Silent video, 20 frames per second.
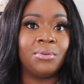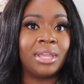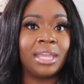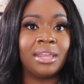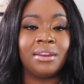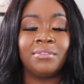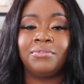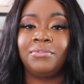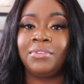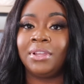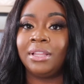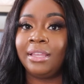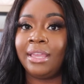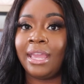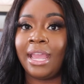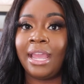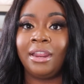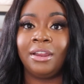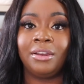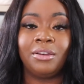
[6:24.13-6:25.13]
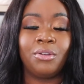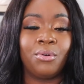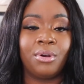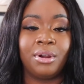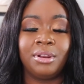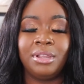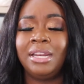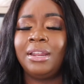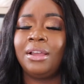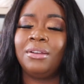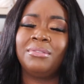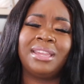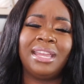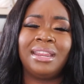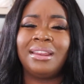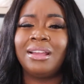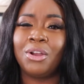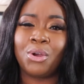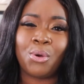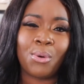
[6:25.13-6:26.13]
get affiliated or,
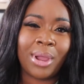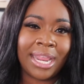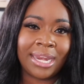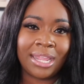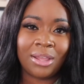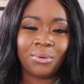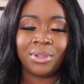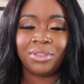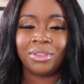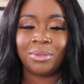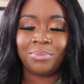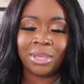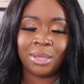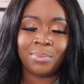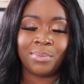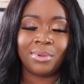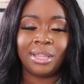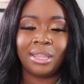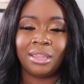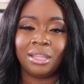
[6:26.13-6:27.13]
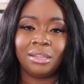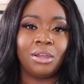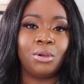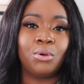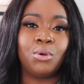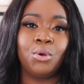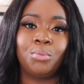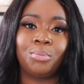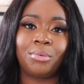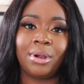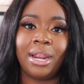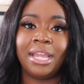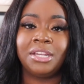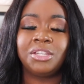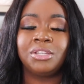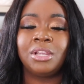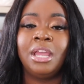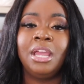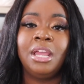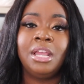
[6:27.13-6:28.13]
get acquainted with the people in the local
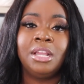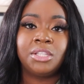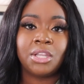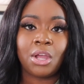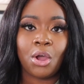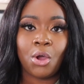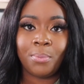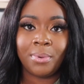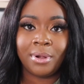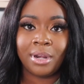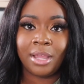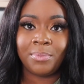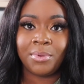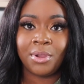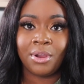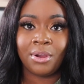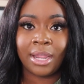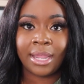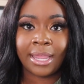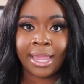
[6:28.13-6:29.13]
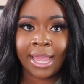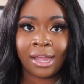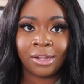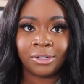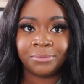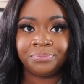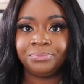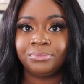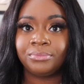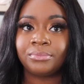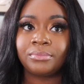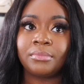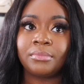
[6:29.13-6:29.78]
branch to open up your account.